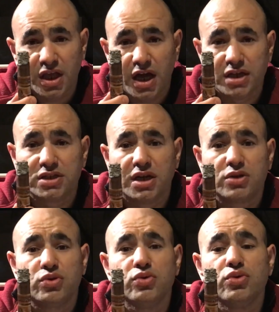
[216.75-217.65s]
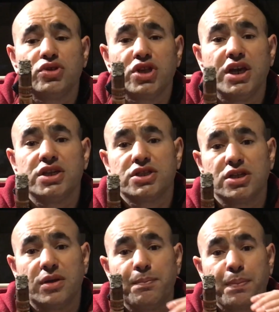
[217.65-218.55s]
I start to taste
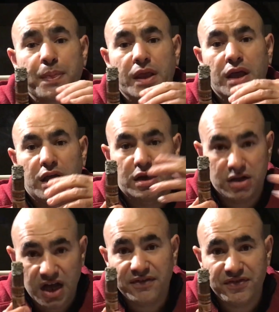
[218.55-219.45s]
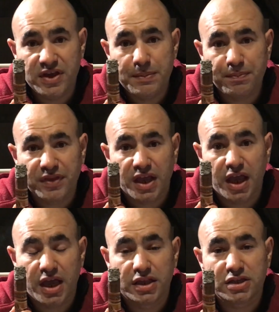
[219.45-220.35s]
coffee,
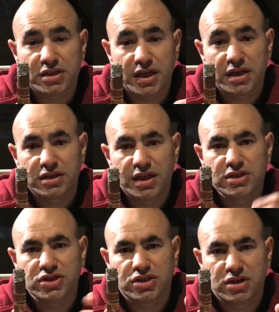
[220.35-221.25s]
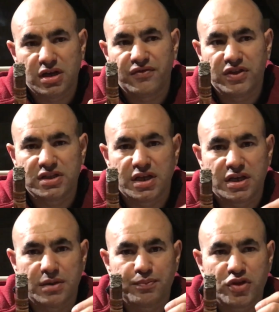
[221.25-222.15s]
and it's like not just the coffee, it's like
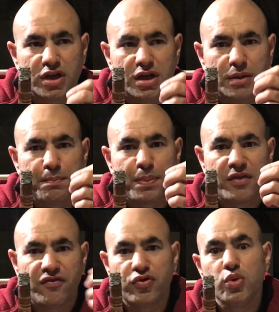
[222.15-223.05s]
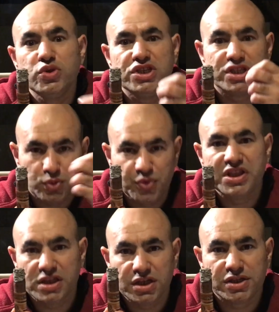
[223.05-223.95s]
a fruity
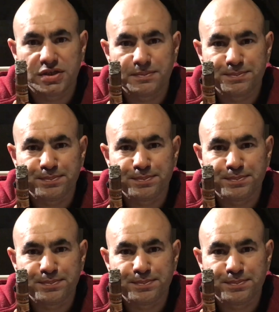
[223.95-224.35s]
sweetness